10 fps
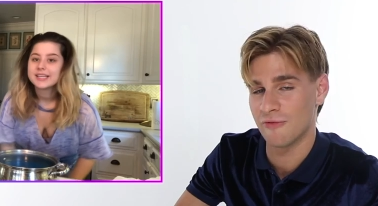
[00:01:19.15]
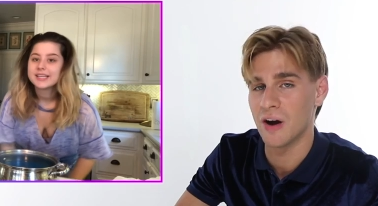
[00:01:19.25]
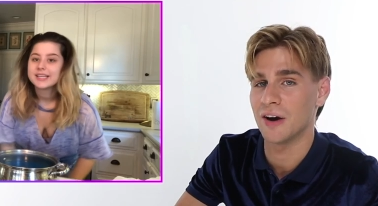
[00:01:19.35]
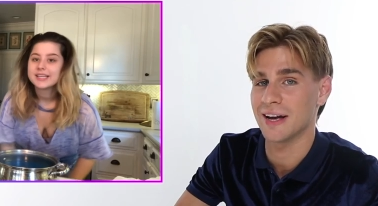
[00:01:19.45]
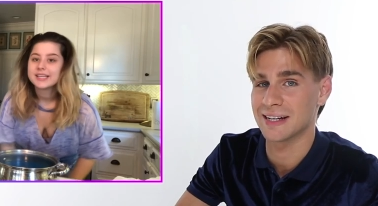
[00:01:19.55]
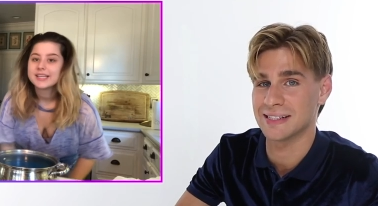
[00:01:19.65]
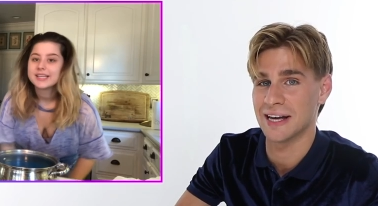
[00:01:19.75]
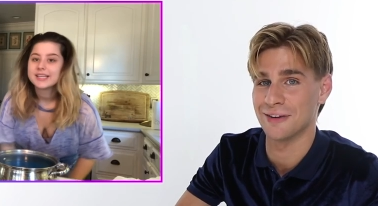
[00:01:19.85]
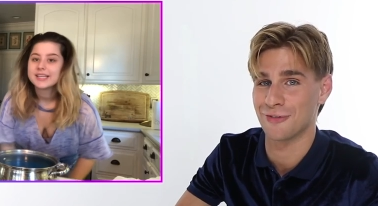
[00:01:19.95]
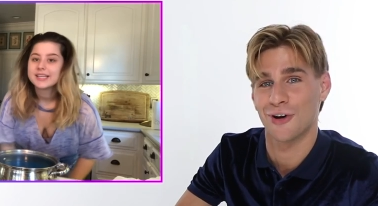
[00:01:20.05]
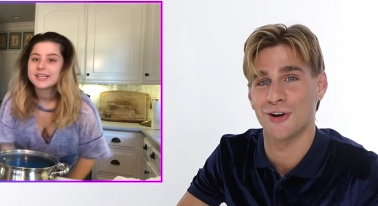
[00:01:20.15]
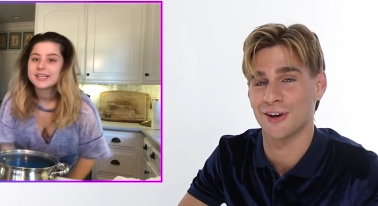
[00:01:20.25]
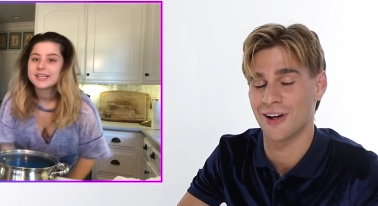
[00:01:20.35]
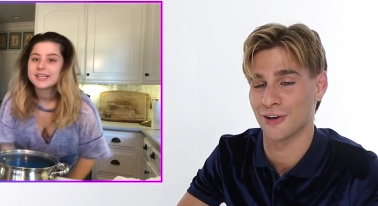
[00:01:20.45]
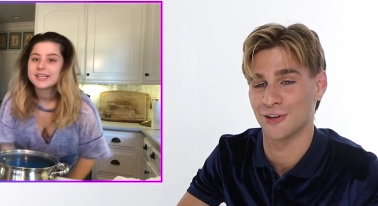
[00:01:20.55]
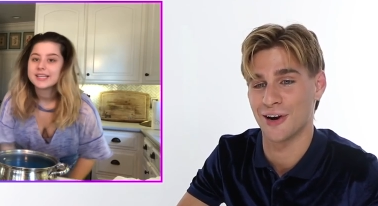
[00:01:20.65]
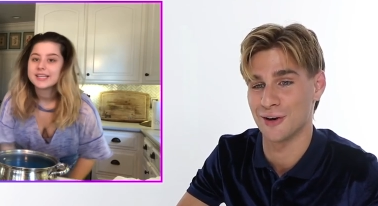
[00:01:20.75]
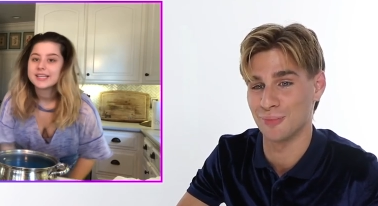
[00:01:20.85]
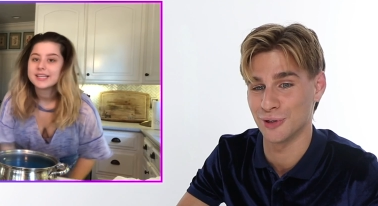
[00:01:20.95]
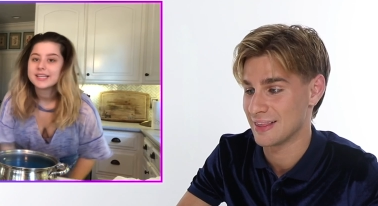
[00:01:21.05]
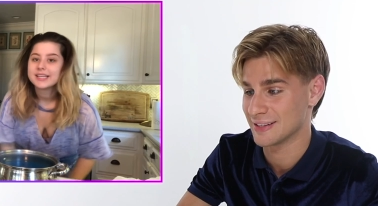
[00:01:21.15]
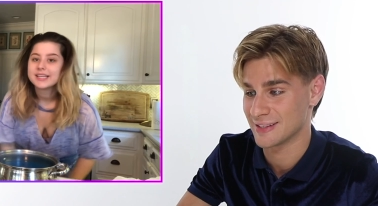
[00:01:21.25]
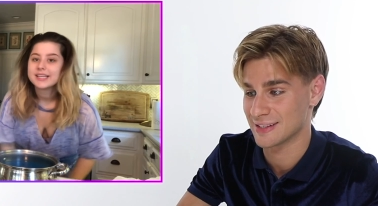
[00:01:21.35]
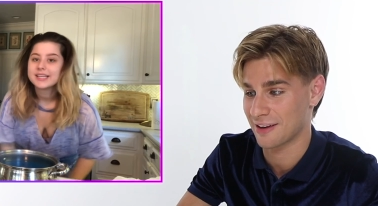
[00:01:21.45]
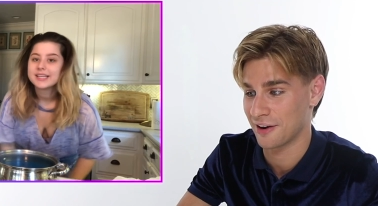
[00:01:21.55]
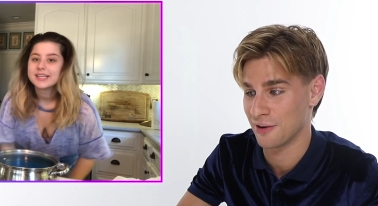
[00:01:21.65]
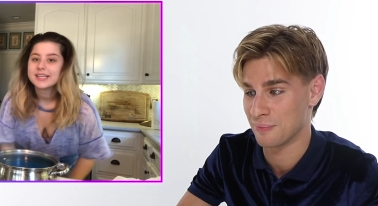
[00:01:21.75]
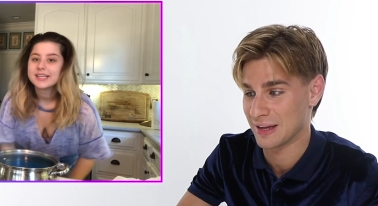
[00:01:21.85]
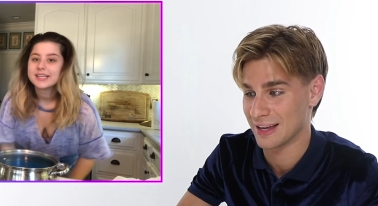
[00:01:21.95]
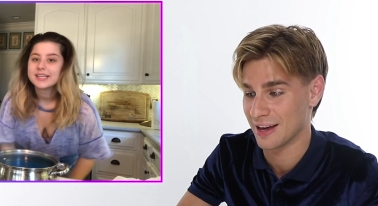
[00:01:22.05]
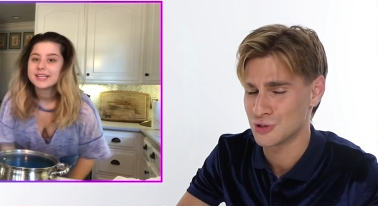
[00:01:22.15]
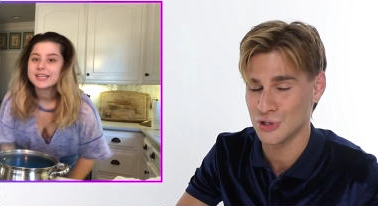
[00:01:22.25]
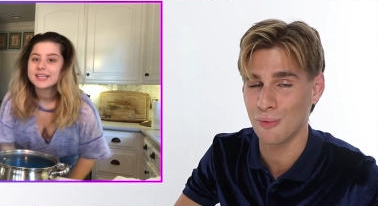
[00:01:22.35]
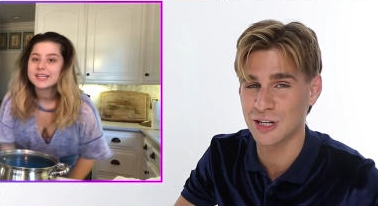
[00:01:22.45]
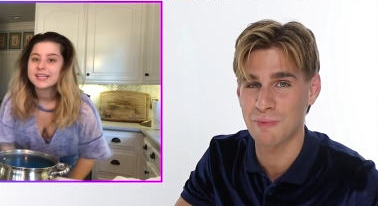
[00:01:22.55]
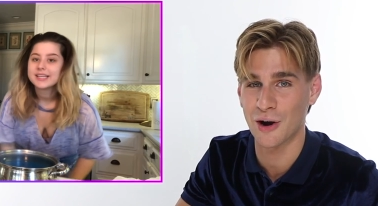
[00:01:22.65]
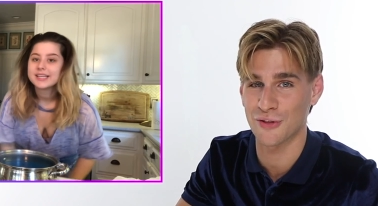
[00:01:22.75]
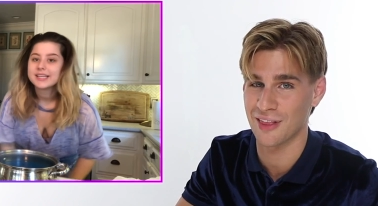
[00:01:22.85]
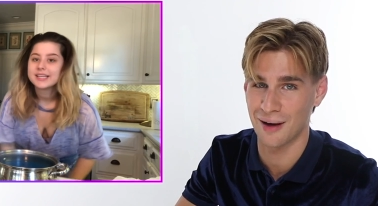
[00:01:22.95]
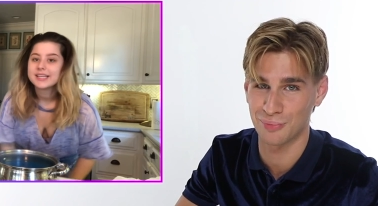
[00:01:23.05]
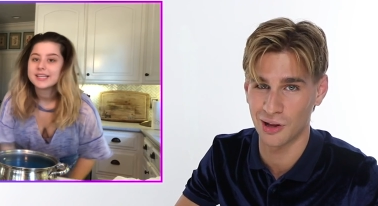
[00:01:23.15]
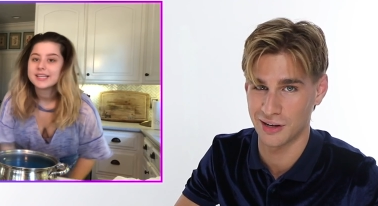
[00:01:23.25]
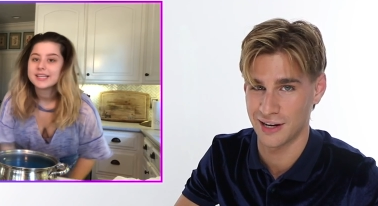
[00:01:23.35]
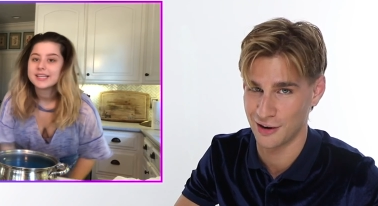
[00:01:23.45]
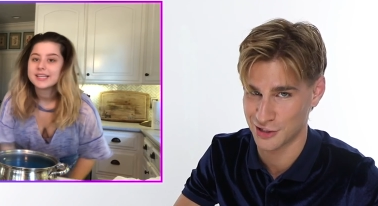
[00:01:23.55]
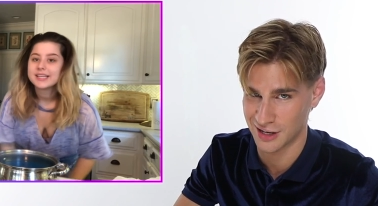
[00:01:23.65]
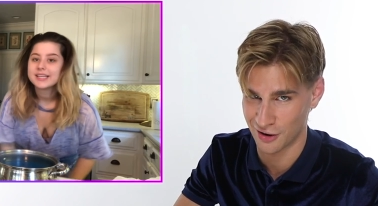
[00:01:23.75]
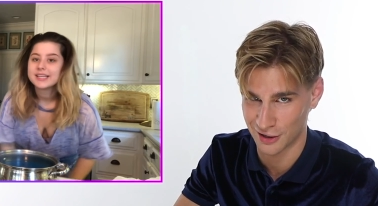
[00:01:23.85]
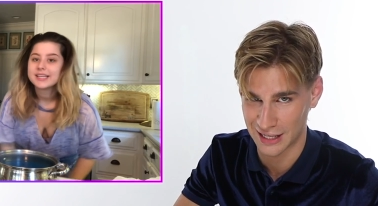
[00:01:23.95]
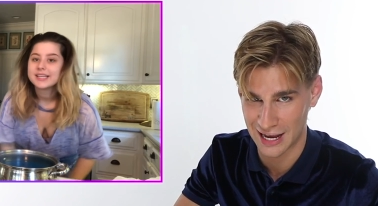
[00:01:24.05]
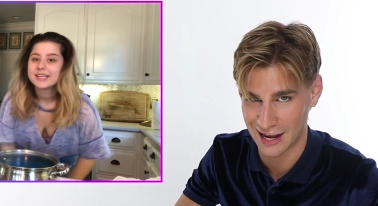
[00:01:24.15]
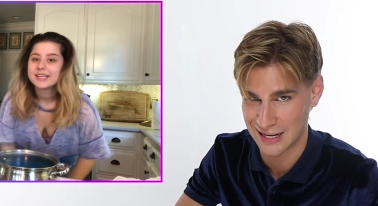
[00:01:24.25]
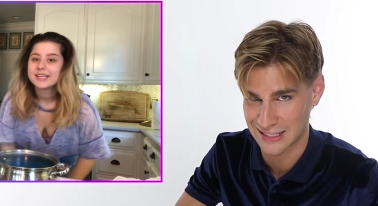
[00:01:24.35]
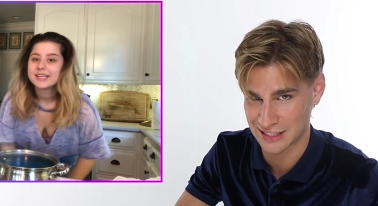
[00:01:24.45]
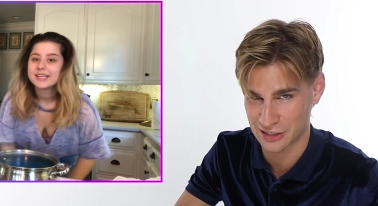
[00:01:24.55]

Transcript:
Speaker 1: very excited for her to color her hair blue. This is gonna be so much better than that blonde hair she currently has.